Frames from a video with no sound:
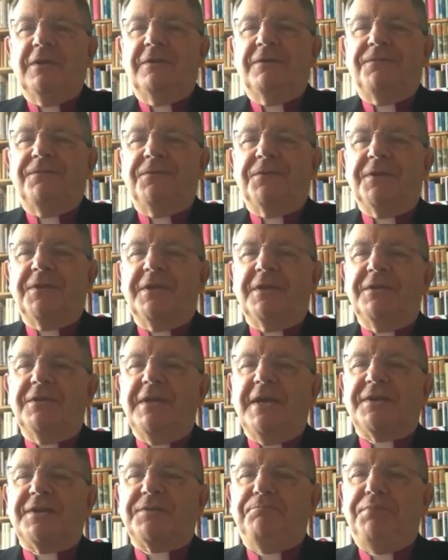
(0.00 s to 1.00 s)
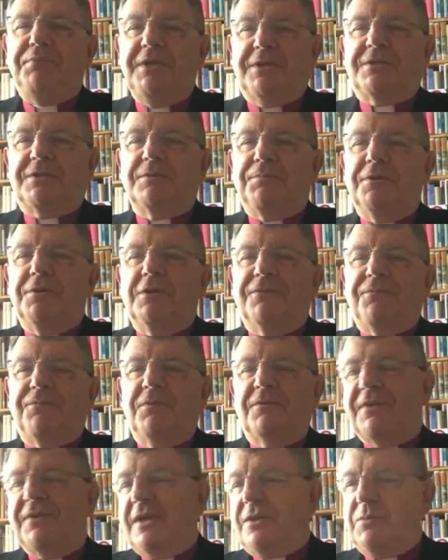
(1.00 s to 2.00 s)
for their next bit, apart from the
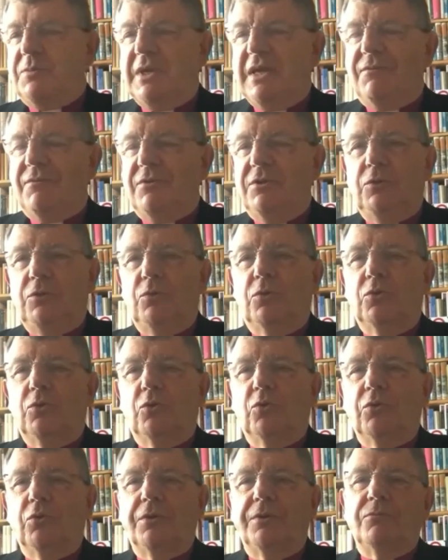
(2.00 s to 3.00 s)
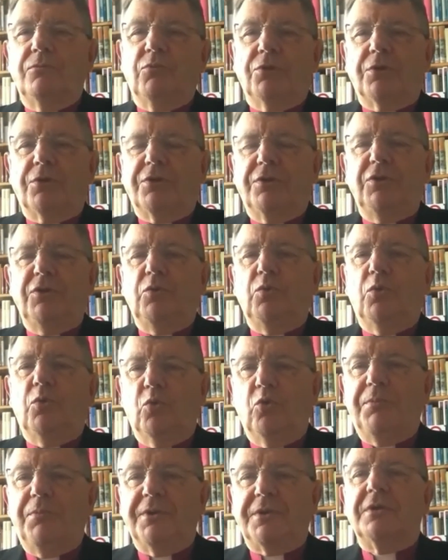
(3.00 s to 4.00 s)
fact that we have a new hall, and well, not a new
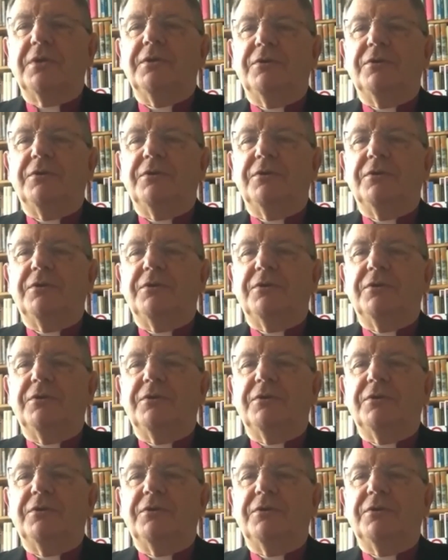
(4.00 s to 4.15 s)
hall, but